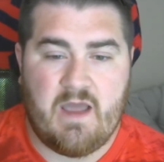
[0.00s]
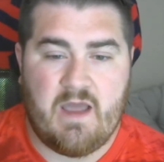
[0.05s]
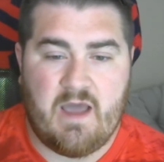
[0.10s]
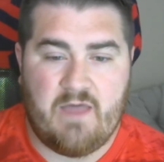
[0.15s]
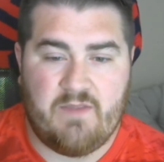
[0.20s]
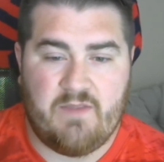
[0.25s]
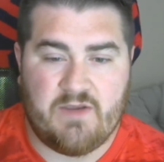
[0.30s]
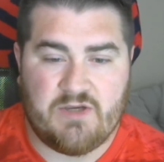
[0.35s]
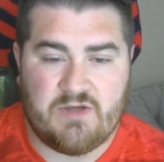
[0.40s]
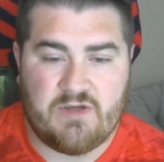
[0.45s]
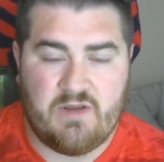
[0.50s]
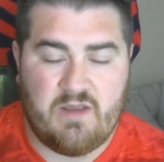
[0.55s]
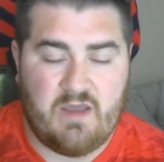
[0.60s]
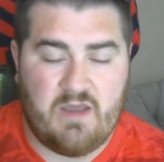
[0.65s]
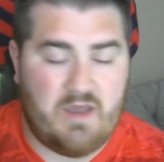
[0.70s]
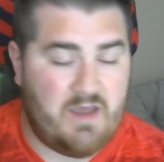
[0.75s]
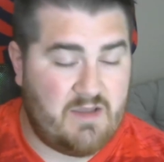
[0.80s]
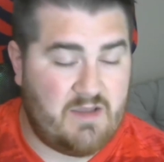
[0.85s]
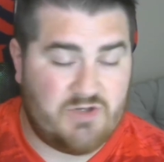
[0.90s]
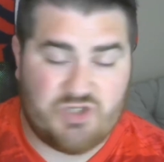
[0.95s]
I think
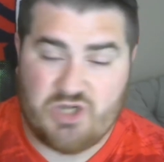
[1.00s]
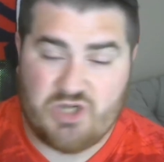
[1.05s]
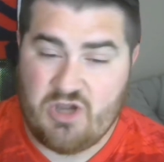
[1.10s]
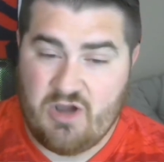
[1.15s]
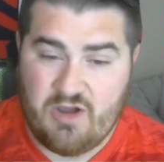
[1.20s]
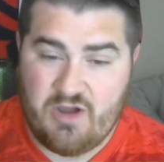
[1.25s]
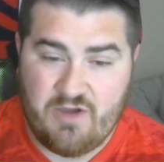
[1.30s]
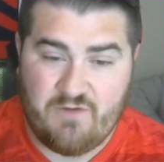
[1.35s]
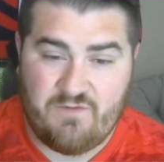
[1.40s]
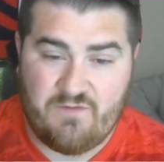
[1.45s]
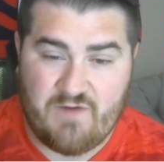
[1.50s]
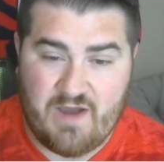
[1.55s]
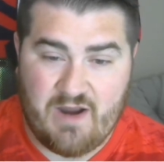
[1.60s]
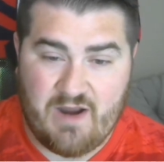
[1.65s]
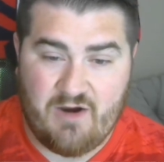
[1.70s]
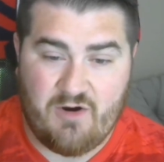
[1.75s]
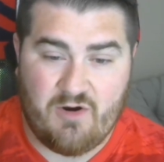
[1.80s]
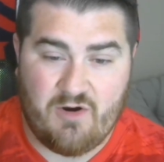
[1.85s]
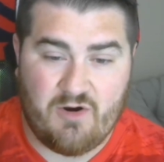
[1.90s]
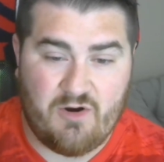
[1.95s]
Chicago
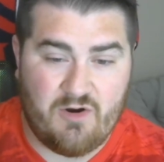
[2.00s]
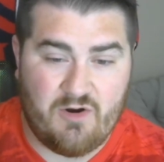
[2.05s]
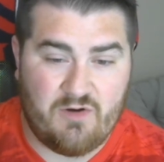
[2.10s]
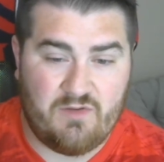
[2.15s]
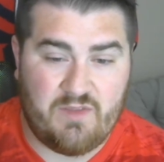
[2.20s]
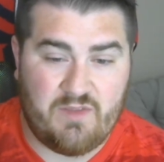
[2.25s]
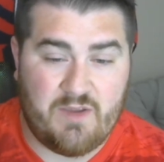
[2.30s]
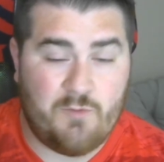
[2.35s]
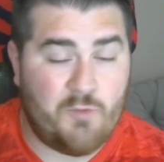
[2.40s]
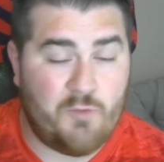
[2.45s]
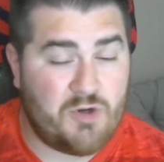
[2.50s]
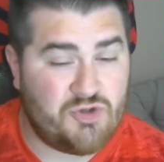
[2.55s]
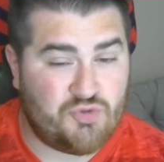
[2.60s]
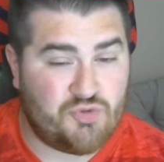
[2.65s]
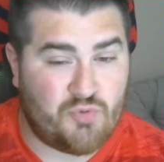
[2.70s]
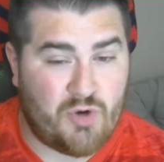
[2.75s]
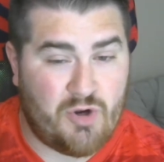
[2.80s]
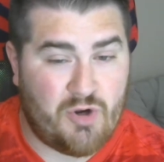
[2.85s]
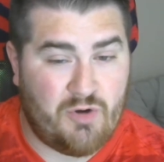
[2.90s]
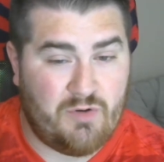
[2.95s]
Fire are currently 1
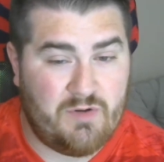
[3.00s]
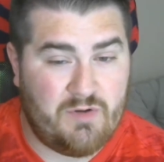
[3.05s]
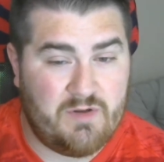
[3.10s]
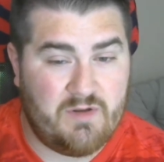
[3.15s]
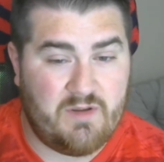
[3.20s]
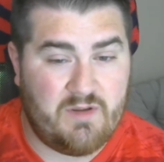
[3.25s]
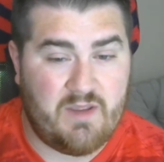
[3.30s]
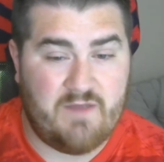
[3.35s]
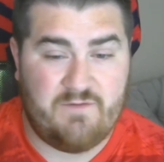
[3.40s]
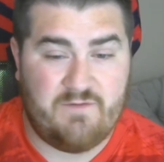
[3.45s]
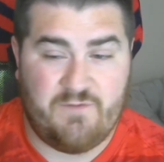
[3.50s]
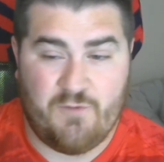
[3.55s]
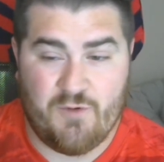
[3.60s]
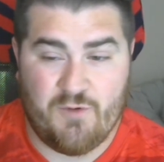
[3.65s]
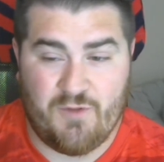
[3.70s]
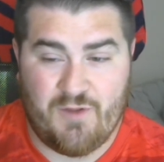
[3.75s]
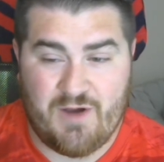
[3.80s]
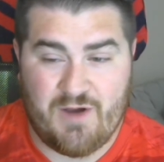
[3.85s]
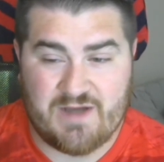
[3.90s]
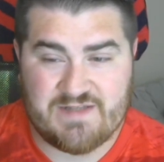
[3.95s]
draw and 4
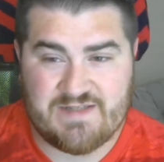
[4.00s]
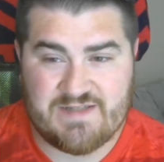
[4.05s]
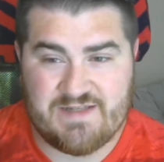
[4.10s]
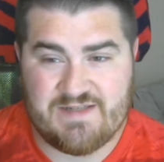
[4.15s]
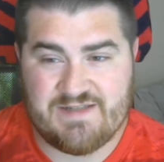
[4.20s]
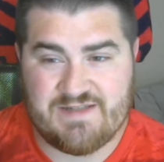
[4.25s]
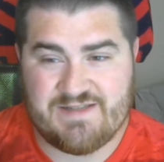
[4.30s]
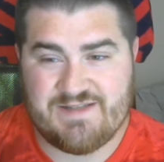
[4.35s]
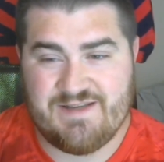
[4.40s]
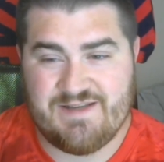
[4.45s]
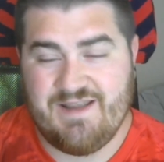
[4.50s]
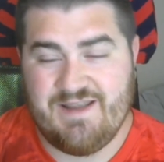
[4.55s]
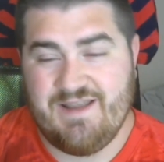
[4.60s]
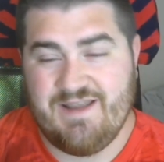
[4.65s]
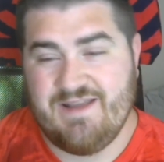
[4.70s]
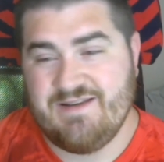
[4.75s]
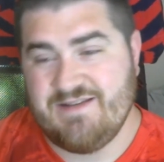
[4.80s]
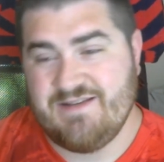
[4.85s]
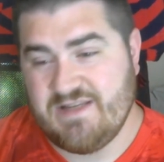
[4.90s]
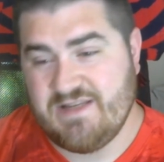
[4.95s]
losses.
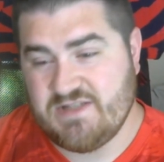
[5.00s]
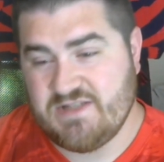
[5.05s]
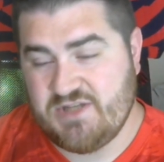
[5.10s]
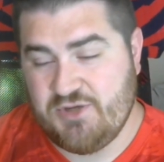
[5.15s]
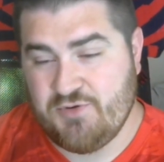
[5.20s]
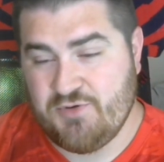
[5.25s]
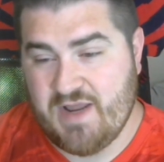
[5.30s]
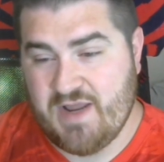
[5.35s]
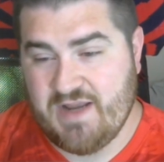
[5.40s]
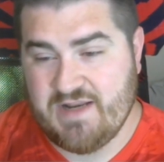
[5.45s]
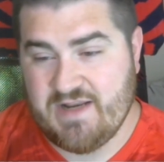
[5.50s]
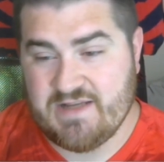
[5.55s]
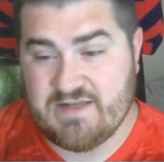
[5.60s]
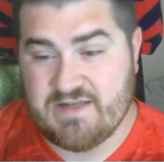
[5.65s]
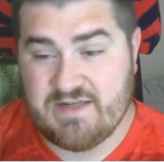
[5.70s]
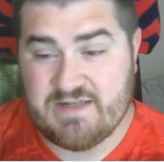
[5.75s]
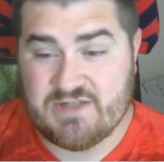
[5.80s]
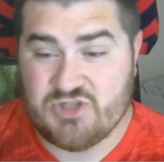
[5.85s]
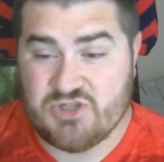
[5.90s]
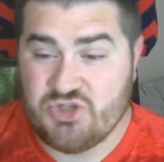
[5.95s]
DC United
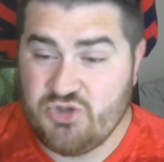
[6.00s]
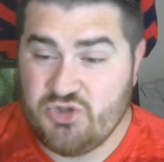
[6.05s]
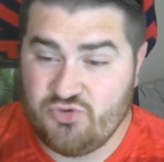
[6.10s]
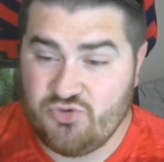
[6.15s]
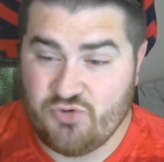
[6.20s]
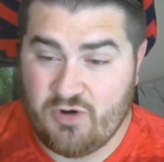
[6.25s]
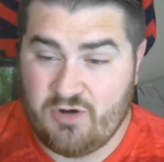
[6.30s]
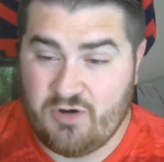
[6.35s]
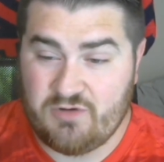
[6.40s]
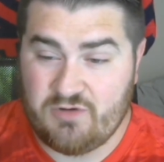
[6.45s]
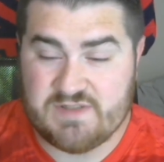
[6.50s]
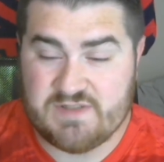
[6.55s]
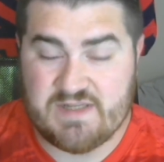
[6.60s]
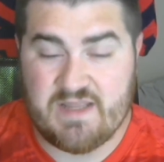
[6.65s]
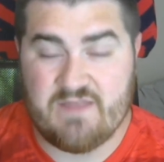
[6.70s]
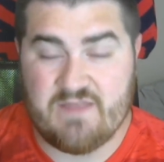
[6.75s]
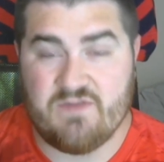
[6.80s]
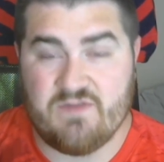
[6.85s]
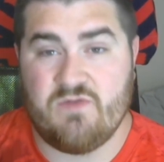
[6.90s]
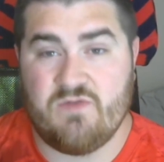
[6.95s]
is 2 draws
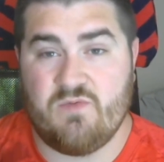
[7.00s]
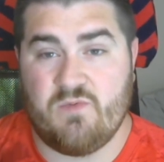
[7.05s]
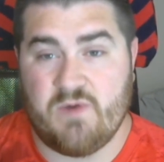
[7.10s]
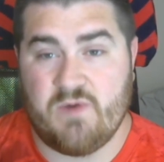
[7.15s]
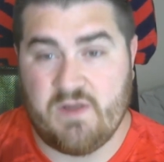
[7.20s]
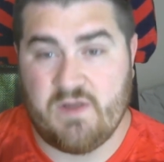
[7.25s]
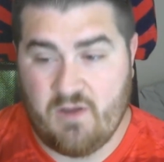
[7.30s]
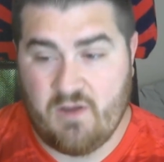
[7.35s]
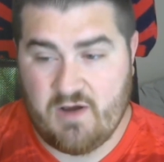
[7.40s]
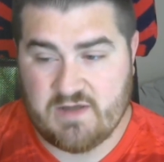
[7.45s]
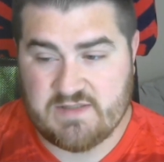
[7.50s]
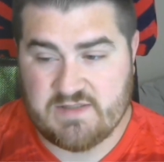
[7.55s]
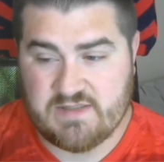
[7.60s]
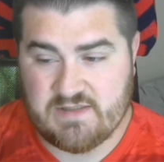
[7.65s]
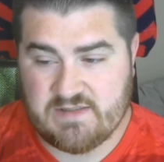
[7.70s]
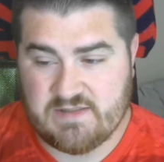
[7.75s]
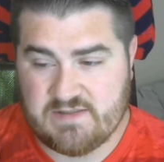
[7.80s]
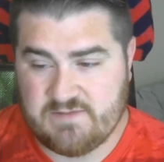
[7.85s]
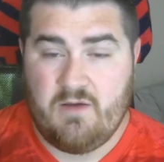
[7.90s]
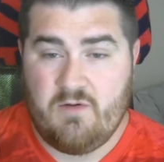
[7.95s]
and 3
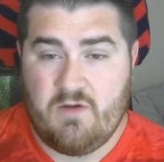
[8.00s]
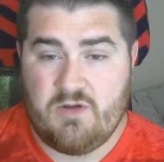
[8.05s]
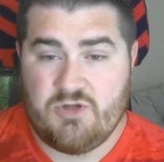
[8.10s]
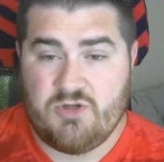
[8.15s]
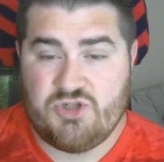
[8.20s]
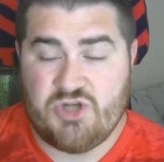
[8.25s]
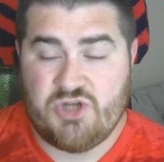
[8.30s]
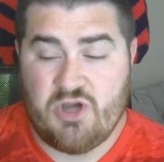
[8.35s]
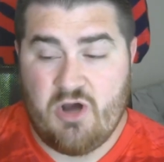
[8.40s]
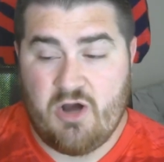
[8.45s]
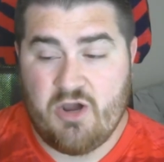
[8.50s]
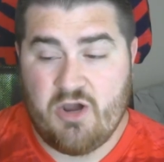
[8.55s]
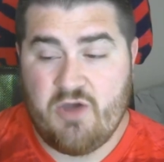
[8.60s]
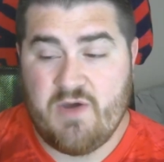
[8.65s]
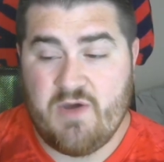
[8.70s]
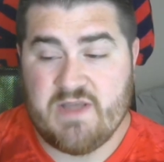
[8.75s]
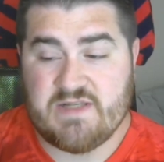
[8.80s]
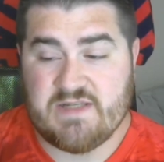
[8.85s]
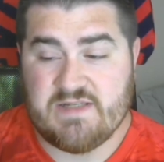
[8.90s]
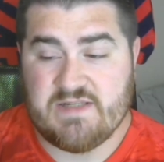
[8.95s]
losses. Chicago
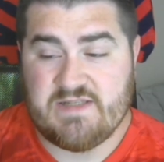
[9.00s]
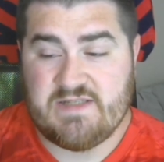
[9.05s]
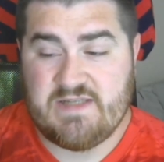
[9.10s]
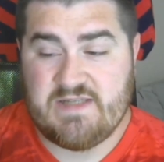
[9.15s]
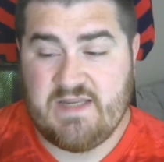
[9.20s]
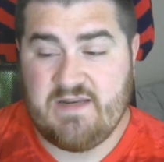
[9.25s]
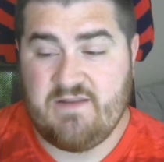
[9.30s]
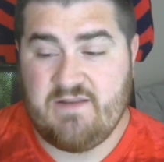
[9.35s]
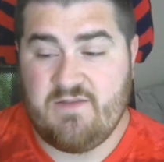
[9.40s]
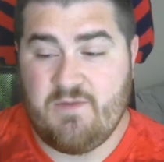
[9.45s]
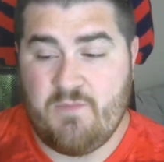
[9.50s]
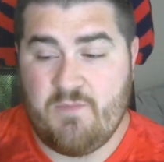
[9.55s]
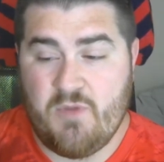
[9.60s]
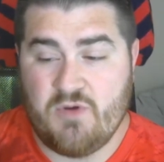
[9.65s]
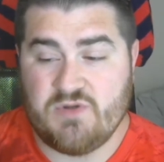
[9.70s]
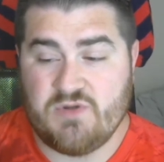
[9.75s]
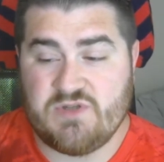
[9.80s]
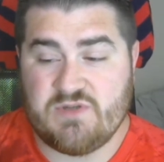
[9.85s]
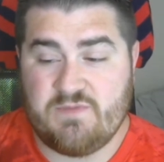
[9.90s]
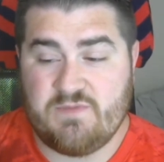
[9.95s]
has conceded the
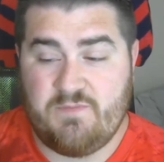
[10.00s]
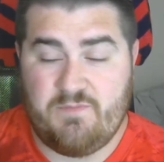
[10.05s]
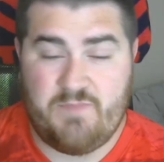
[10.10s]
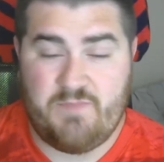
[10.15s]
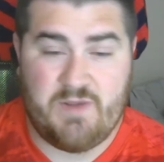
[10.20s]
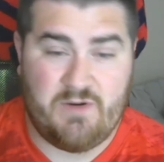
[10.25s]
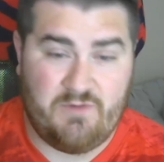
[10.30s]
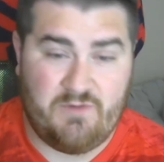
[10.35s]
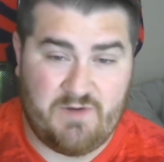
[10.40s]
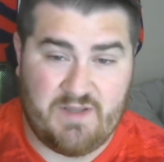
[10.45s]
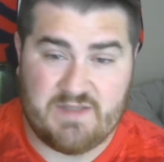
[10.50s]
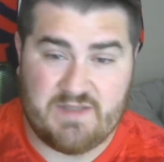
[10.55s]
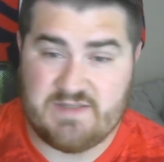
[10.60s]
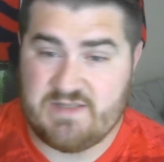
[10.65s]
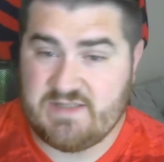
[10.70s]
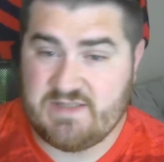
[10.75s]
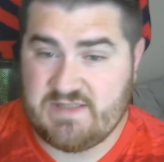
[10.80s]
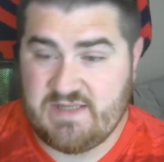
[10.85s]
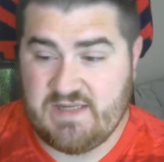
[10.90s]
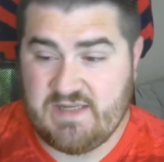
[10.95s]
most penalties
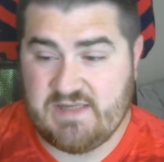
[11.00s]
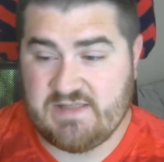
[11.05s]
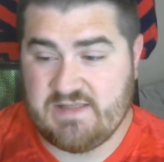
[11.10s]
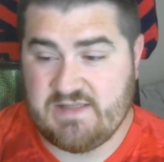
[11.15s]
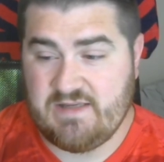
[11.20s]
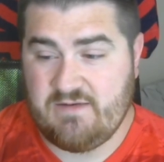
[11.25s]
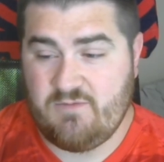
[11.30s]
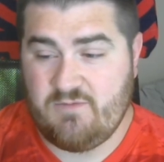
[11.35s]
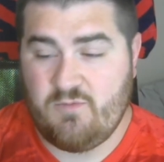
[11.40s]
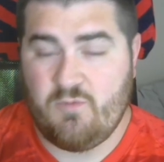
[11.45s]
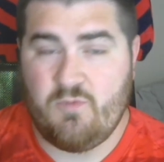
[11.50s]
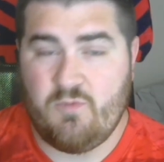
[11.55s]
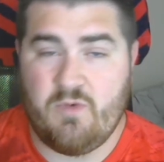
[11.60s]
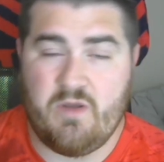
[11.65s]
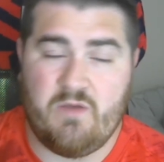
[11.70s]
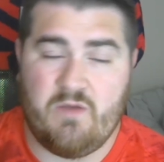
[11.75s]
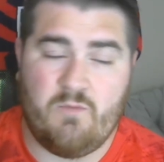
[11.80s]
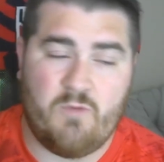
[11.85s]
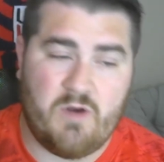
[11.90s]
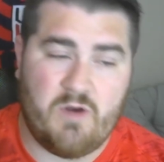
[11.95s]
this season.
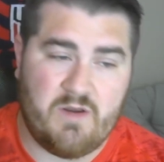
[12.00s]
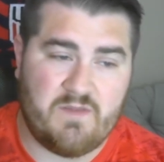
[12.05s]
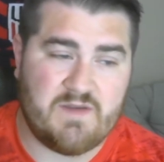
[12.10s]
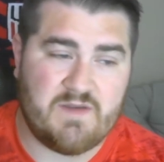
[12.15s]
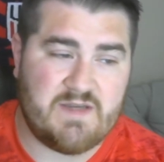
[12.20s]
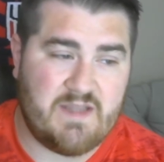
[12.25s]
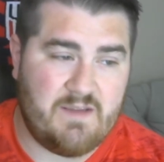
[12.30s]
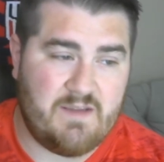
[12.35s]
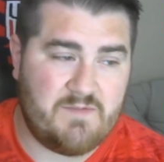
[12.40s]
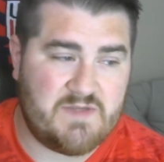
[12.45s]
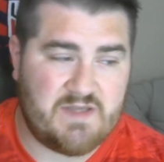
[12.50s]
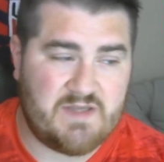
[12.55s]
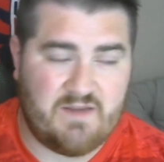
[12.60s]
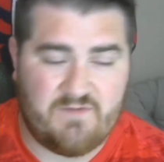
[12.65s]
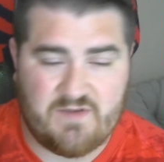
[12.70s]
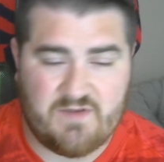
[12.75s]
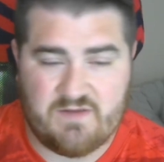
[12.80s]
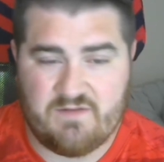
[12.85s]
One of the teams that have